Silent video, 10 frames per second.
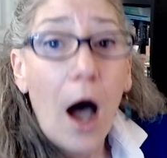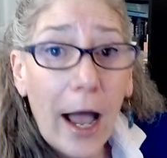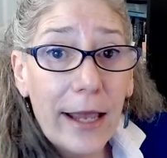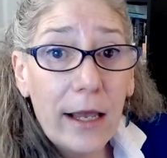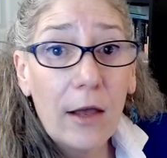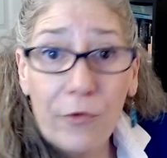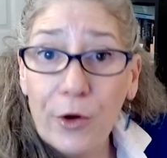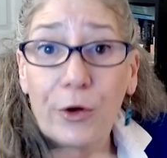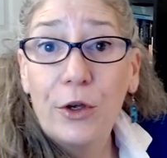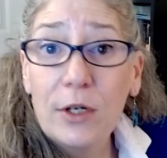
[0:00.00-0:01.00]
If
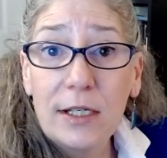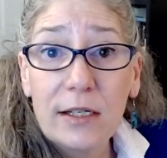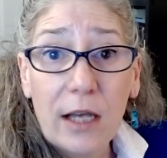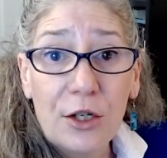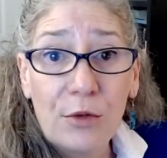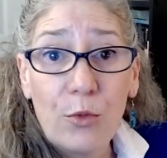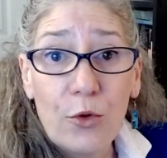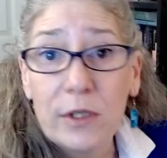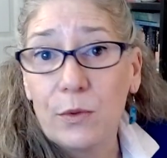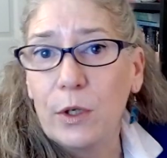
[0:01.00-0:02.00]
you're new to discussion
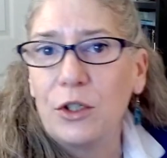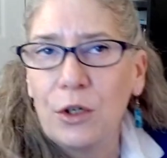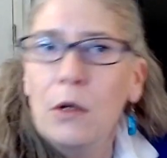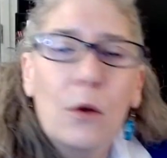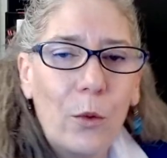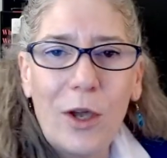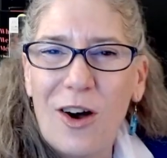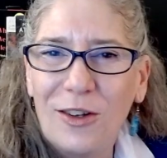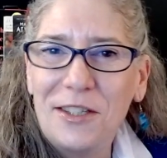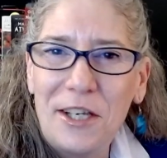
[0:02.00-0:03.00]
boards, which we
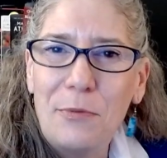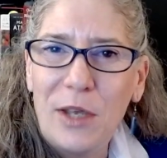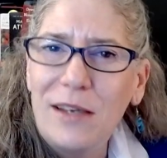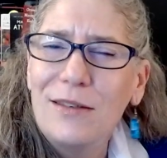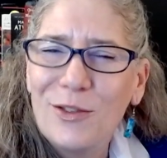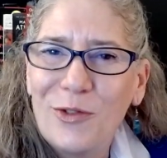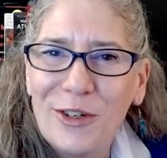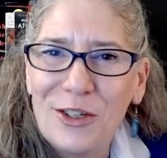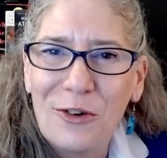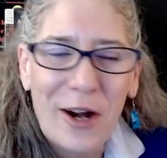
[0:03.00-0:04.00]
call DBs for
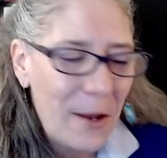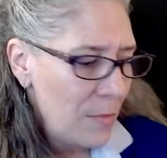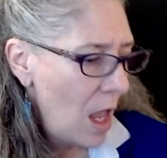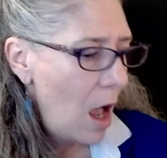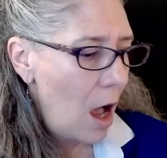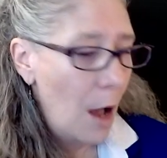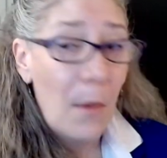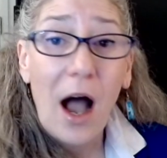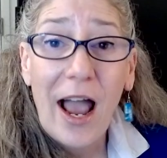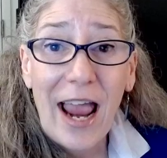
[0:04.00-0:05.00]
short,
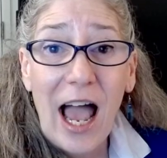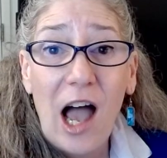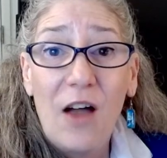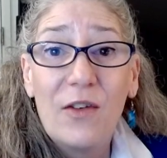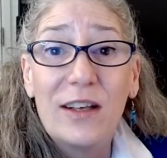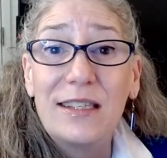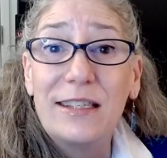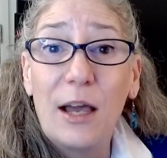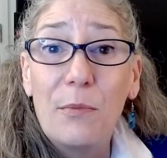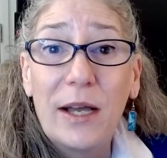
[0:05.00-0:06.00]
I have a
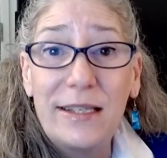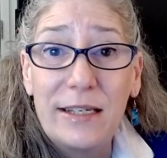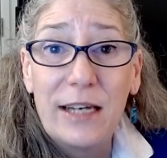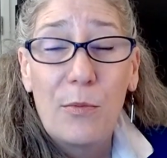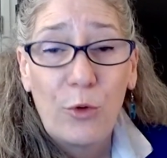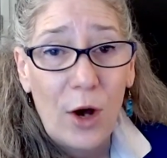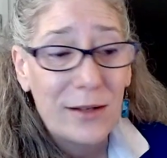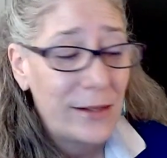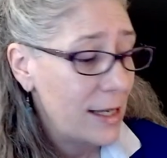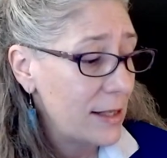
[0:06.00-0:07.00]
step-by-step
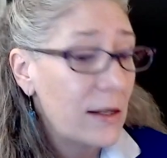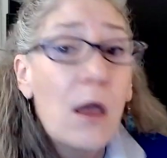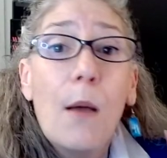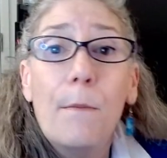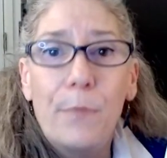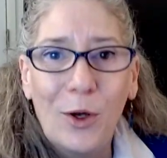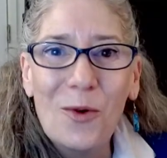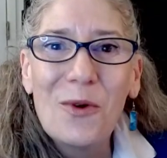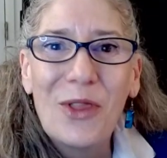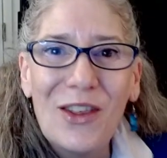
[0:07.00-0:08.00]
process built
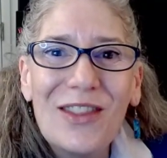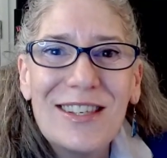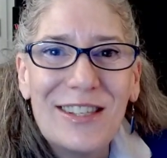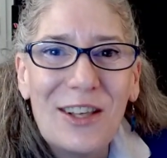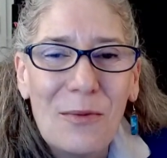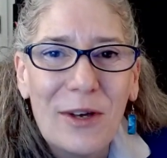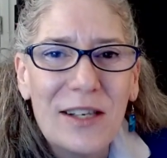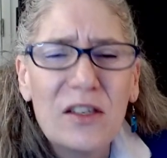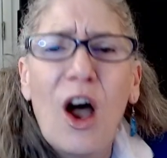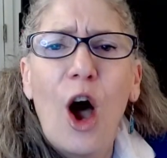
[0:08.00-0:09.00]
within the
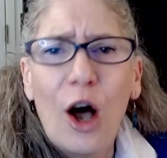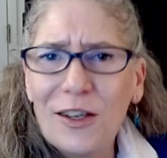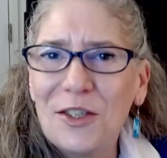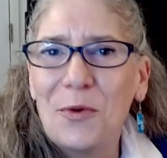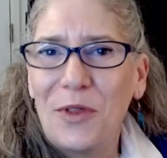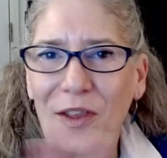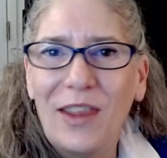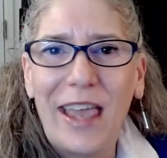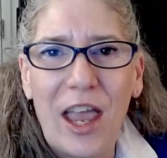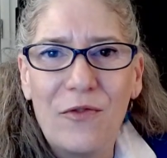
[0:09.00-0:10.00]
syllabus, also within the
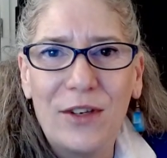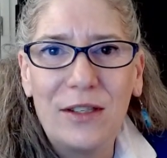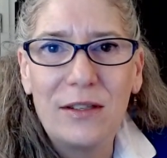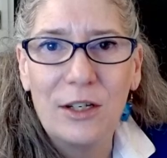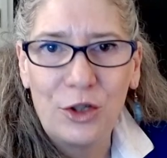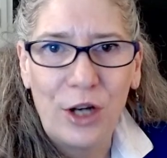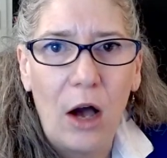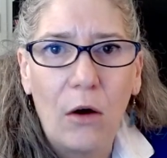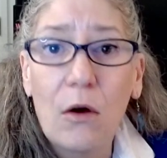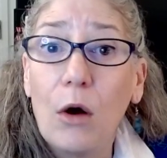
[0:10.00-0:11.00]
Canvas
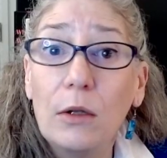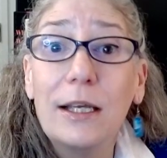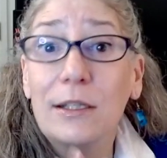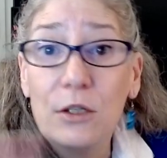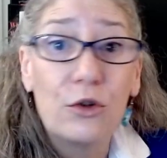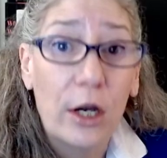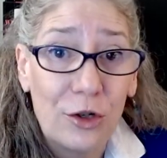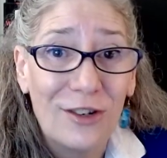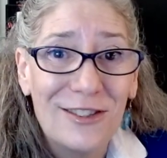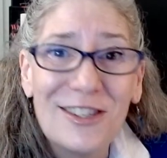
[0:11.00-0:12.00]
shell, called
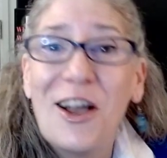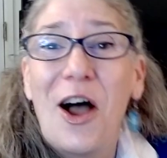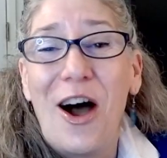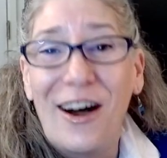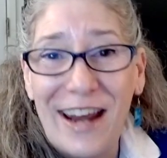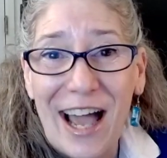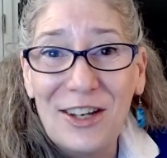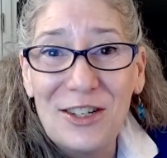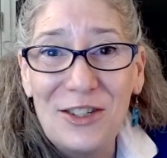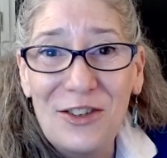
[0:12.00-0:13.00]
instructions on how
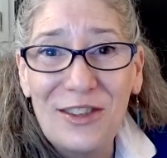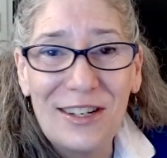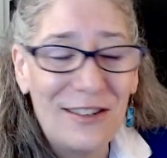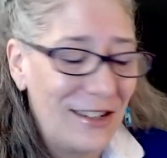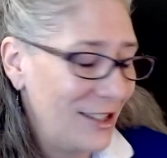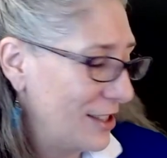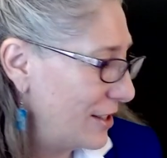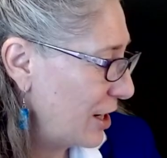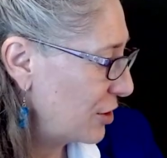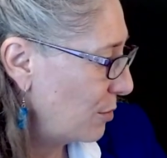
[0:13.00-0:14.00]
to do the
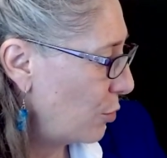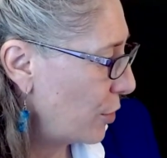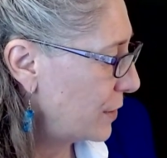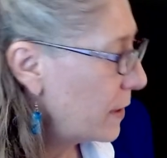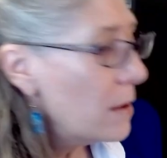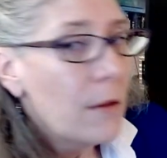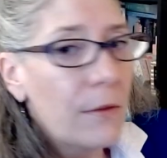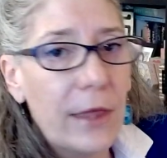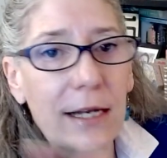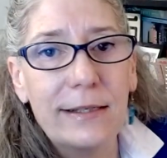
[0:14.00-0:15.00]
discussion boards,
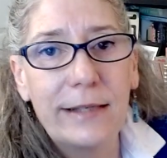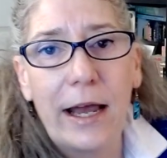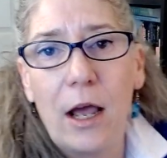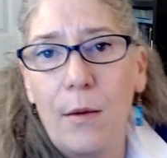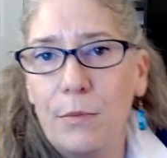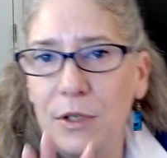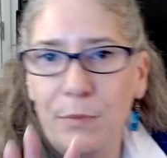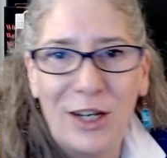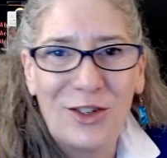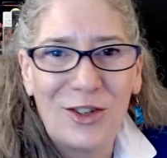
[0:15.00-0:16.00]
that is set up to
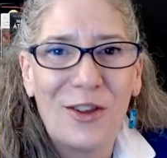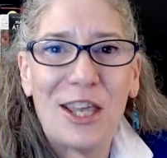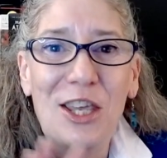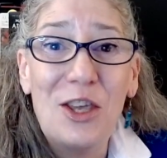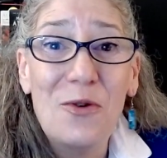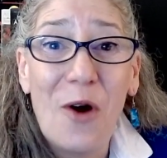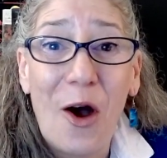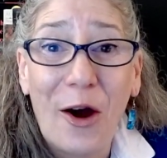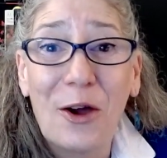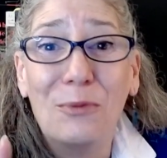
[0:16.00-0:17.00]
make sure that you
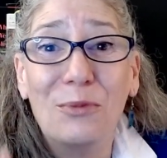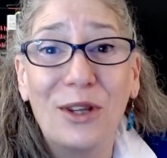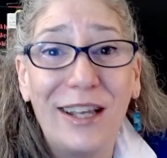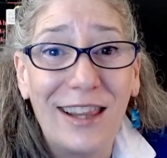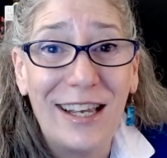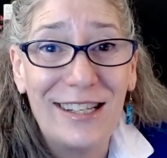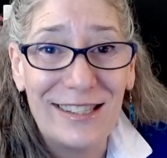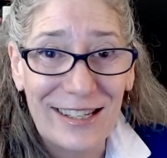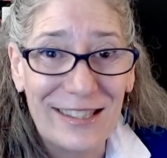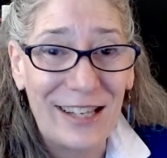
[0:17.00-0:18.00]
are completely
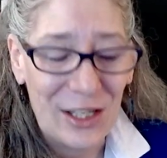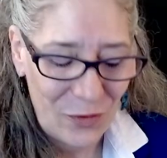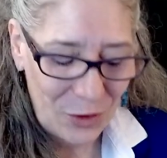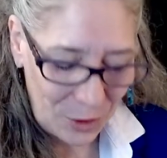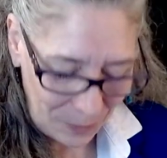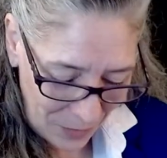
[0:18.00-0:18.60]
successful.